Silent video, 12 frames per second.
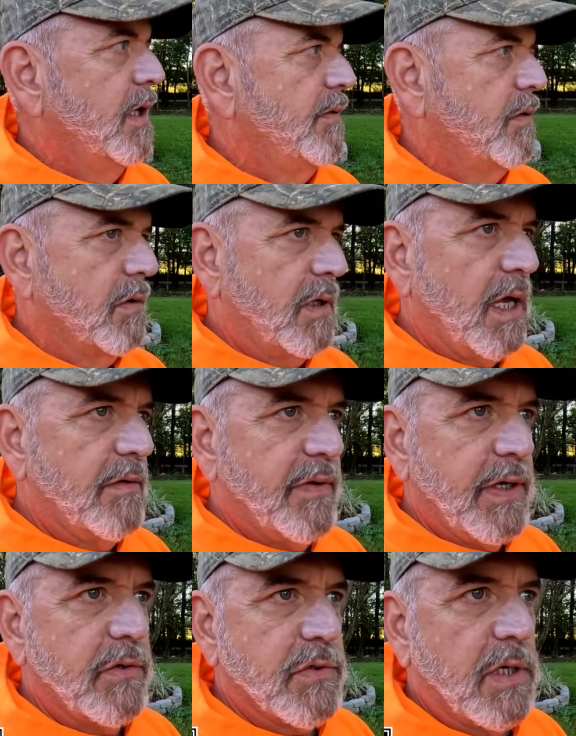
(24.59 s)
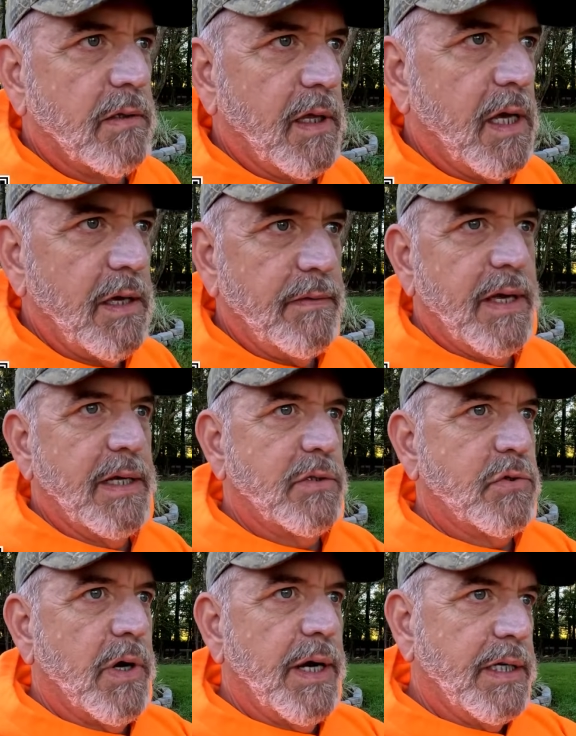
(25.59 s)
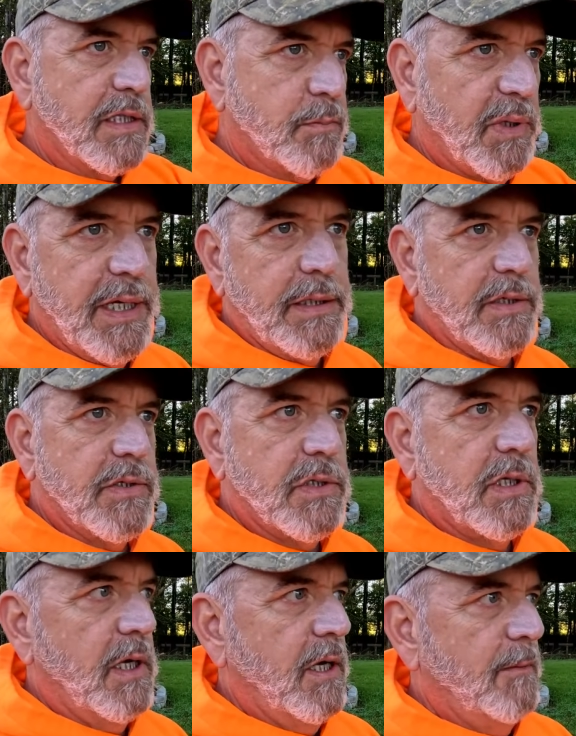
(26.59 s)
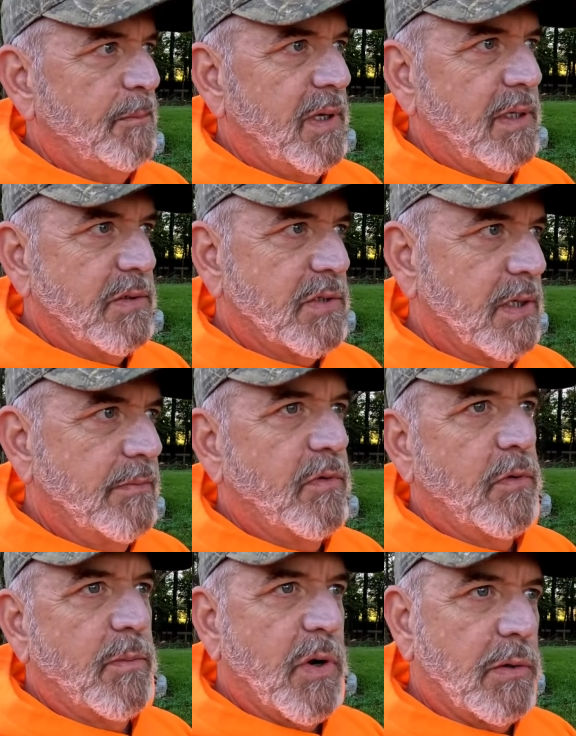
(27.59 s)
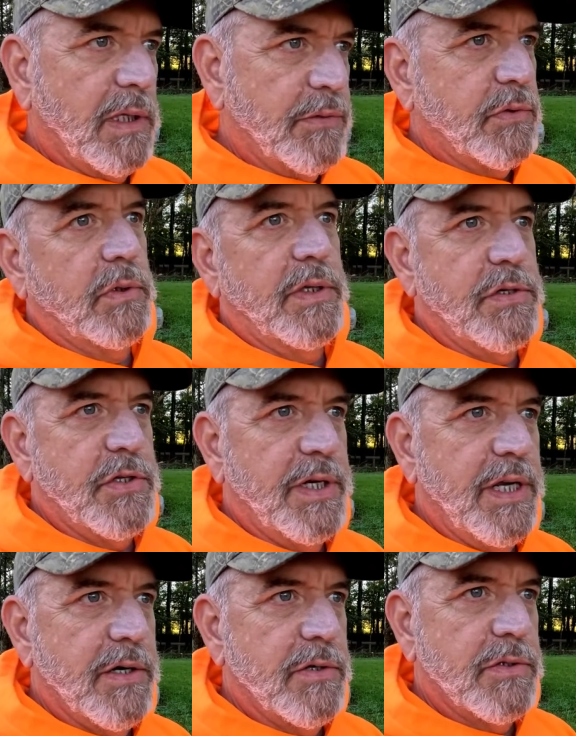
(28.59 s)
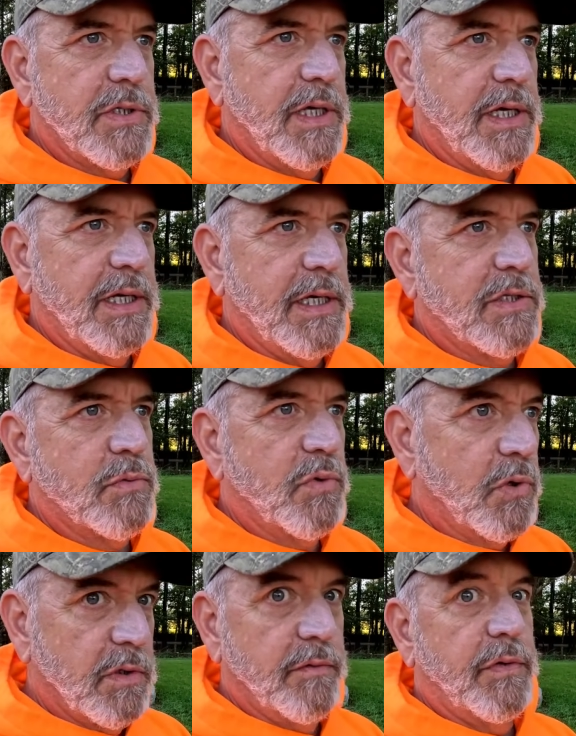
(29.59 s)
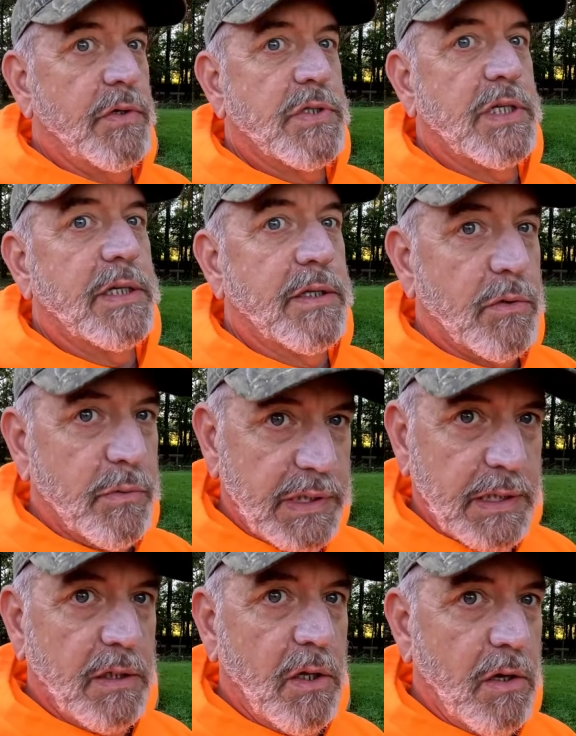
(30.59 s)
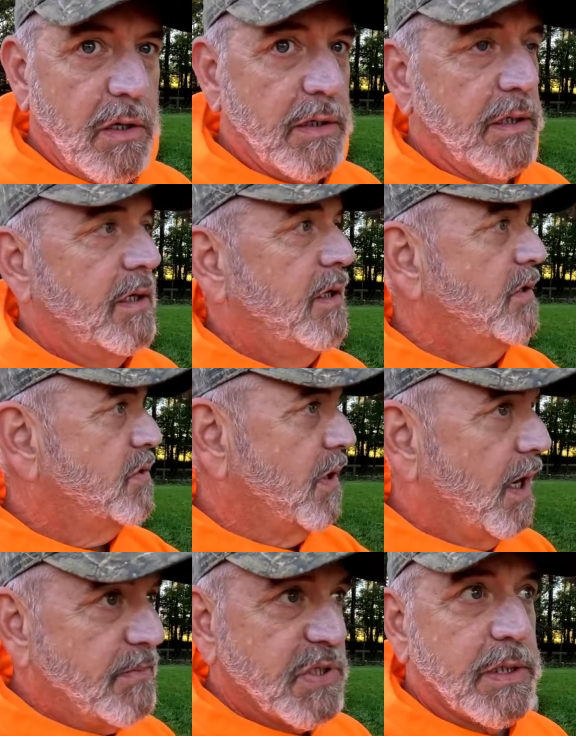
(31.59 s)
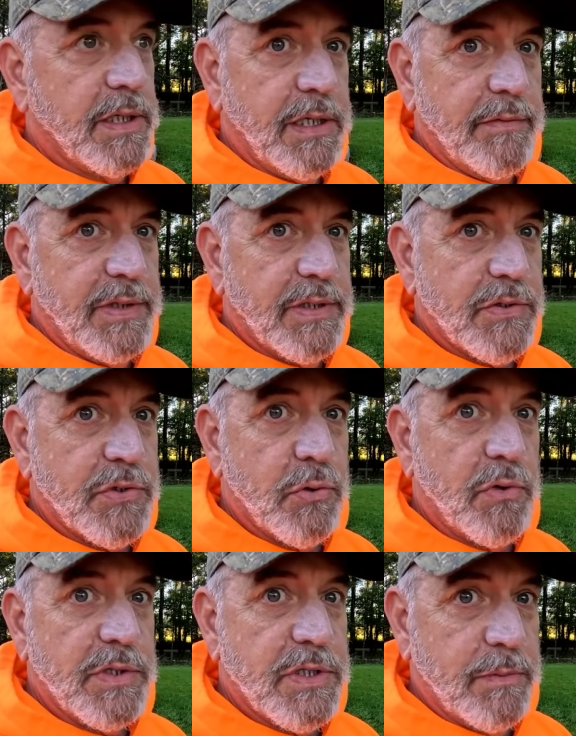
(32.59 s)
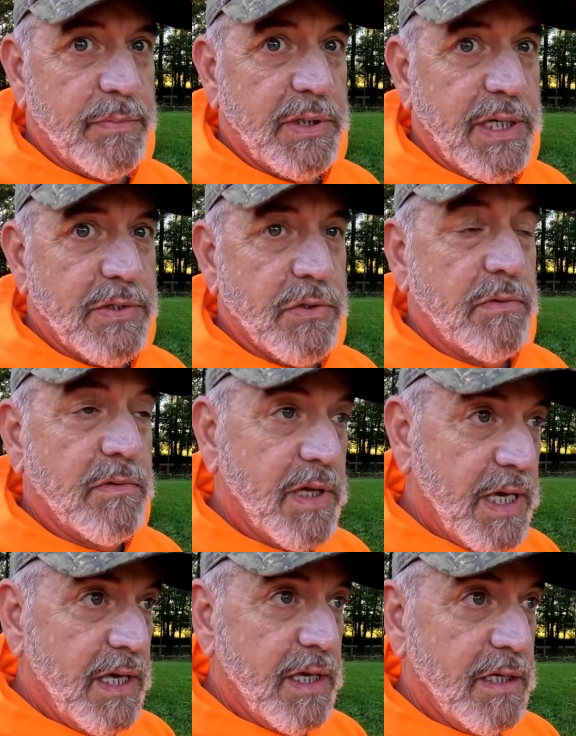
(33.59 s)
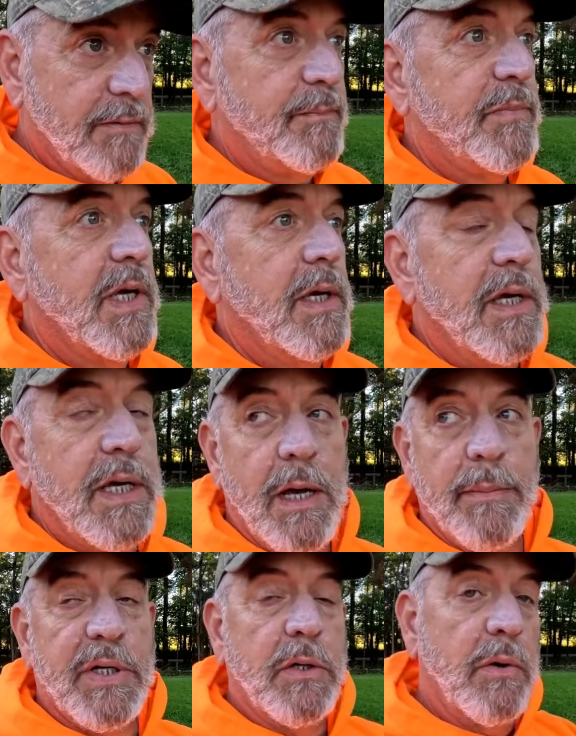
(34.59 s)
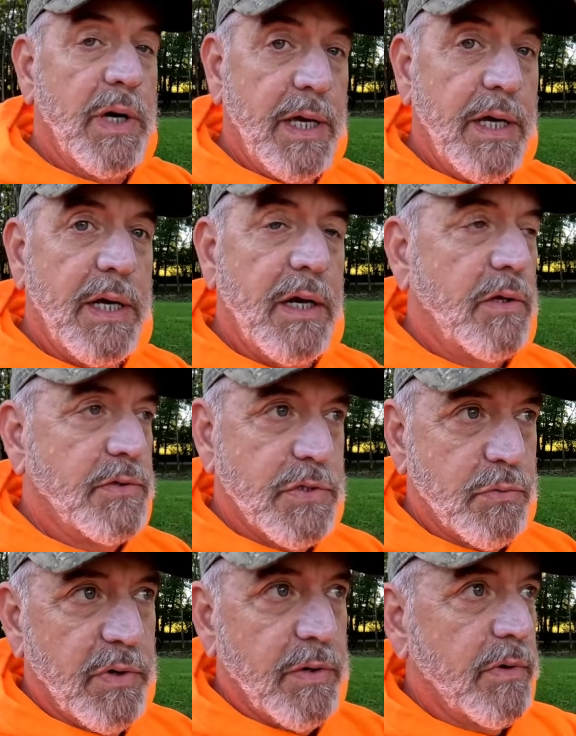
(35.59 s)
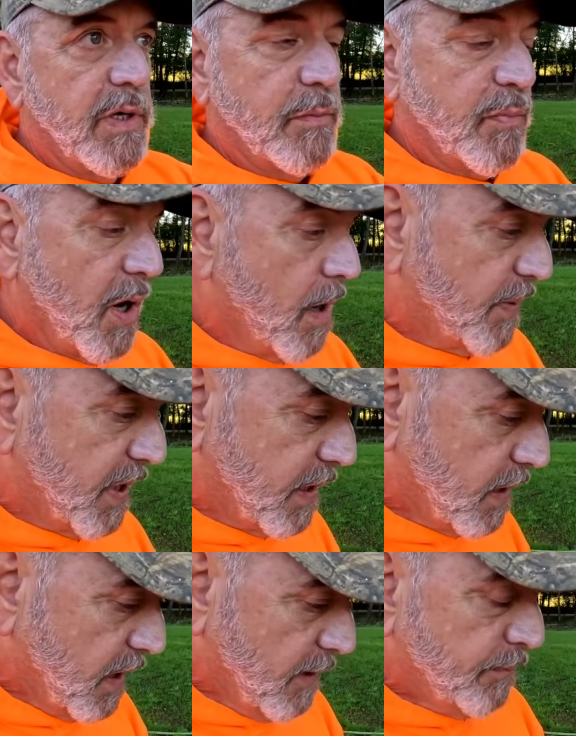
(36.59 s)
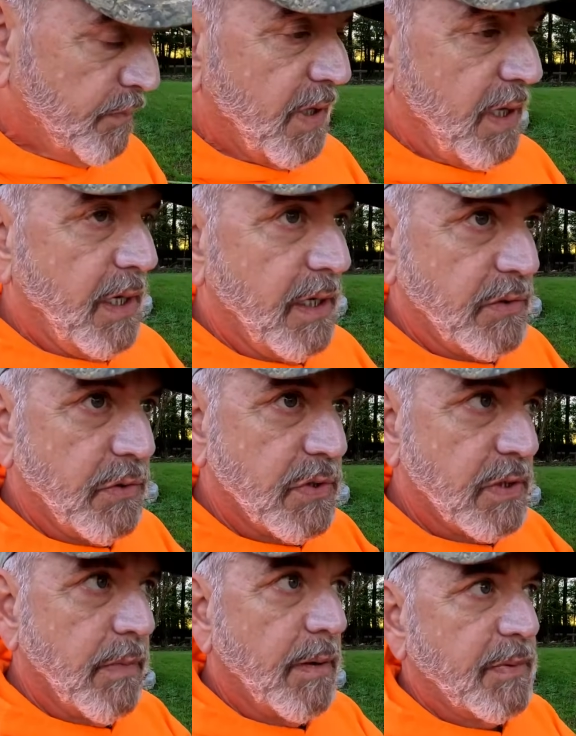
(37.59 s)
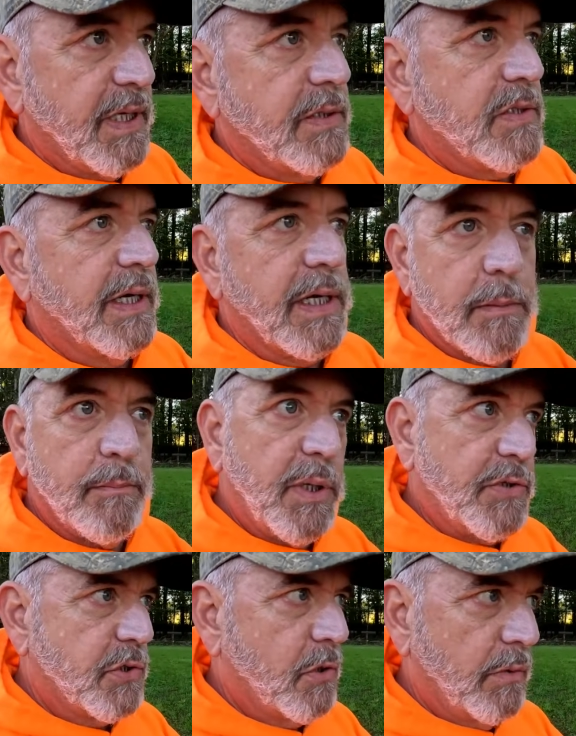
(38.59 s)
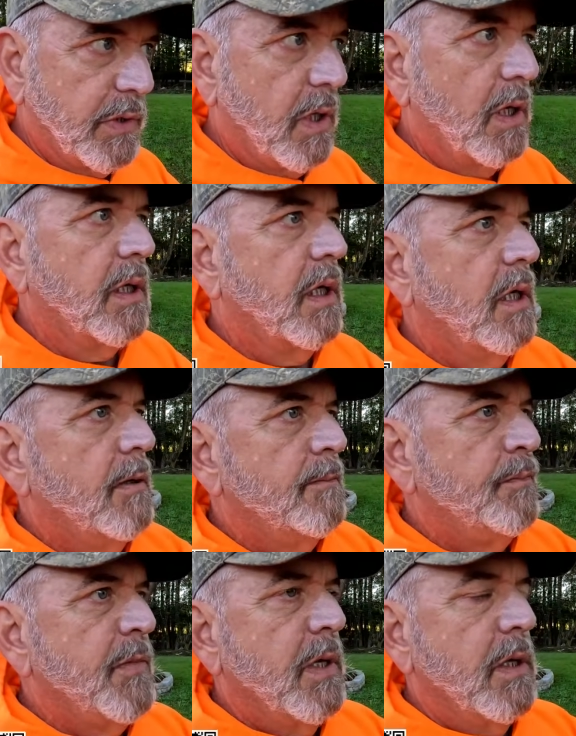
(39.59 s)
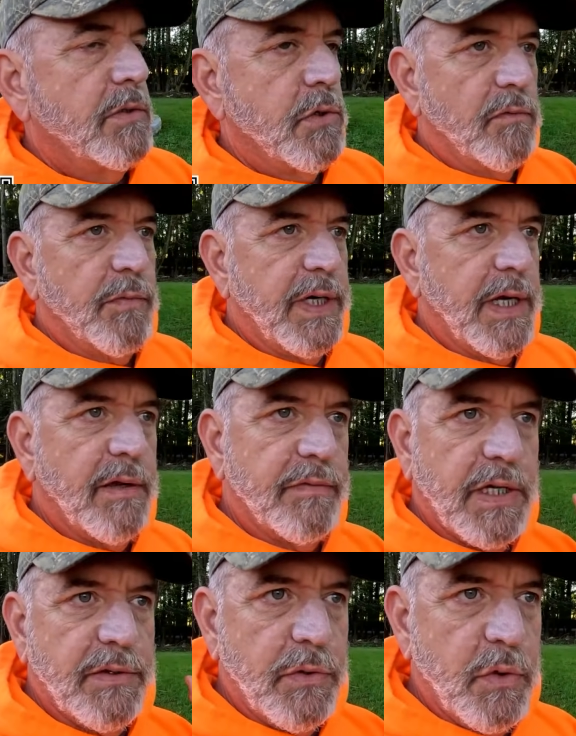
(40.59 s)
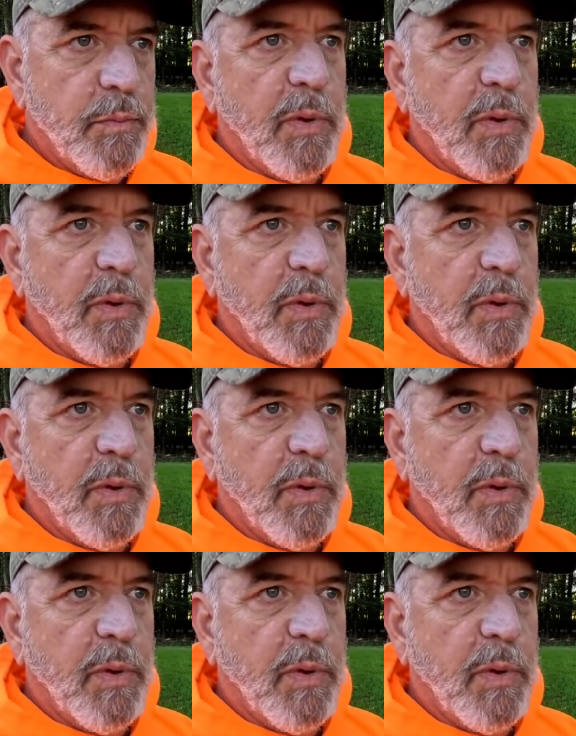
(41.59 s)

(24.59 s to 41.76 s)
There are a lot of videos online that try to explain this and some of them are electrical engineers and it gets real confusing and they're really long. So I'm just gonna give you this short, simple answer. Then I'm gonna go ahead and I'll just run around the property and do some updates. I got a bunch going on. Don't forget, I've got the new